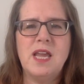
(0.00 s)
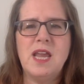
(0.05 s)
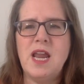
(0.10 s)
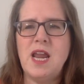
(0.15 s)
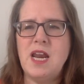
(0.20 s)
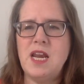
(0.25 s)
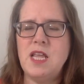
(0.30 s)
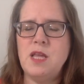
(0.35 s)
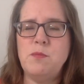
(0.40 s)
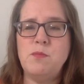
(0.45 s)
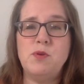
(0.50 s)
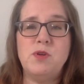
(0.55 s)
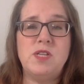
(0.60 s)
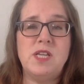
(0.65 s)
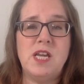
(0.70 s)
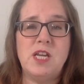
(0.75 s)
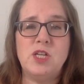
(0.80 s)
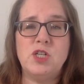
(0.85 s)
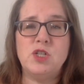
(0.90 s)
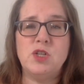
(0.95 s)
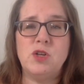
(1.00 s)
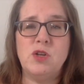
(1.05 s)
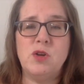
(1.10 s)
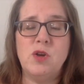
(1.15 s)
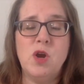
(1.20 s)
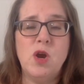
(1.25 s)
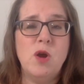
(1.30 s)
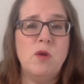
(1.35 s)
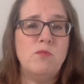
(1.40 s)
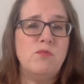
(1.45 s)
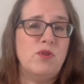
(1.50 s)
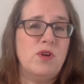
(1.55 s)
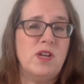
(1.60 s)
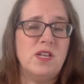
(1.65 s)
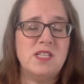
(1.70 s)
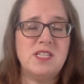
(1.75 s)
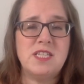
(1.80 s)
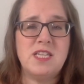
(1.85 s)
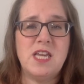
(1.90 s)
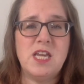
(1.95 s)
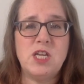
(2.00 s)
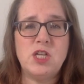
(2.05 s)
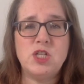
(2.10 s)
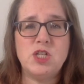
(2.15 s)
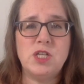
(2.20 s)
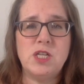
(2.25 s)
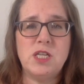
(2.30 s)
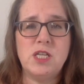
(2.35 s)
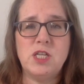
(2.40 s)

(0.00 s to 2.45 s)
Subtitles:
any potential pronunciation